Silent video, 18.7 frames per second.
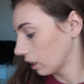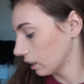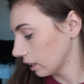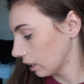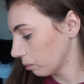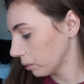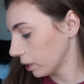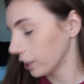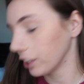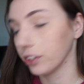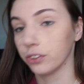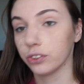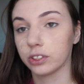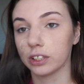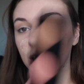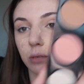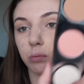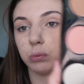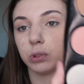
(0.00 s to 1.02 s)
And then I'm going to
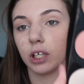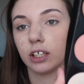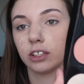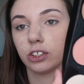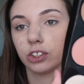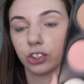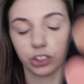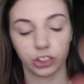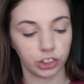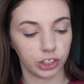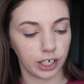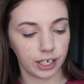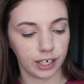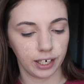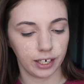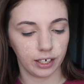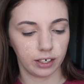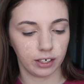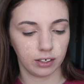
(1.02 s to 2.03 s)
use that blush
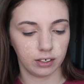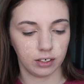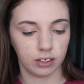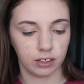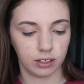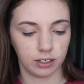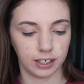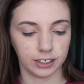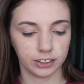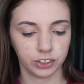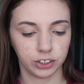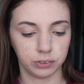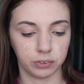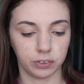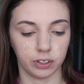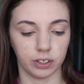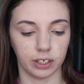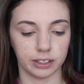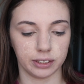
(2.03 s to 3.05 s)
shade. I actually
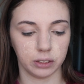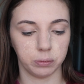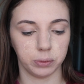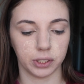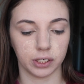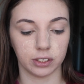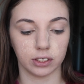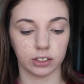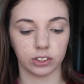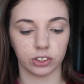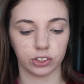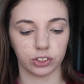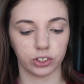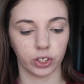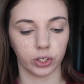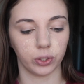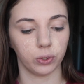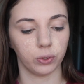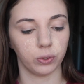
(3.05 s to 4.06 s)
really like it because it's